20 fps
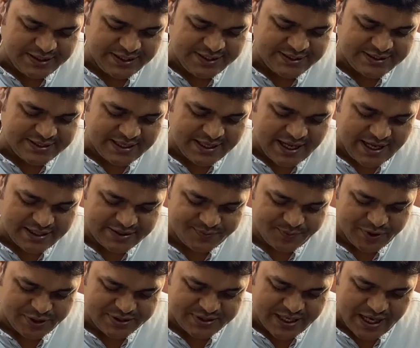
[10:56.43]
these class
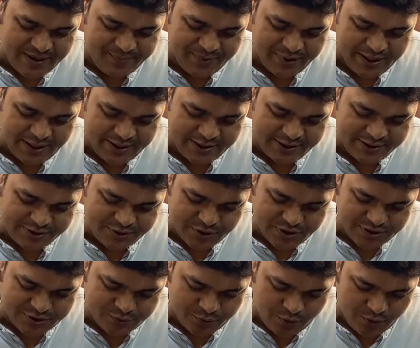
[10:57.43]
based IP
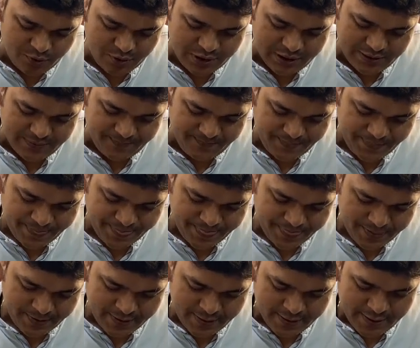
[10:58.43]
addresses only.
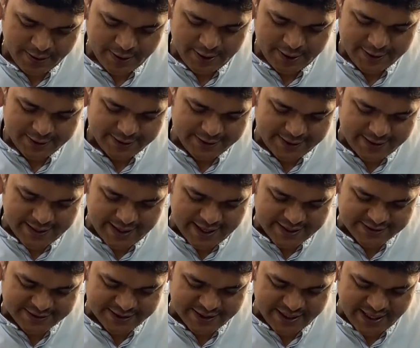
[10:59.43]

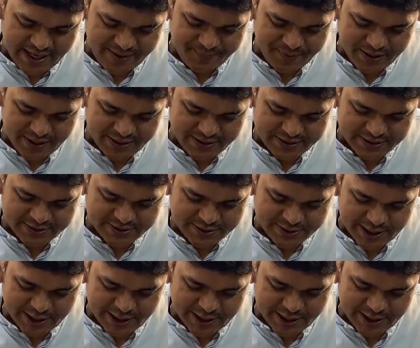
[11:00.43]
Class A IP address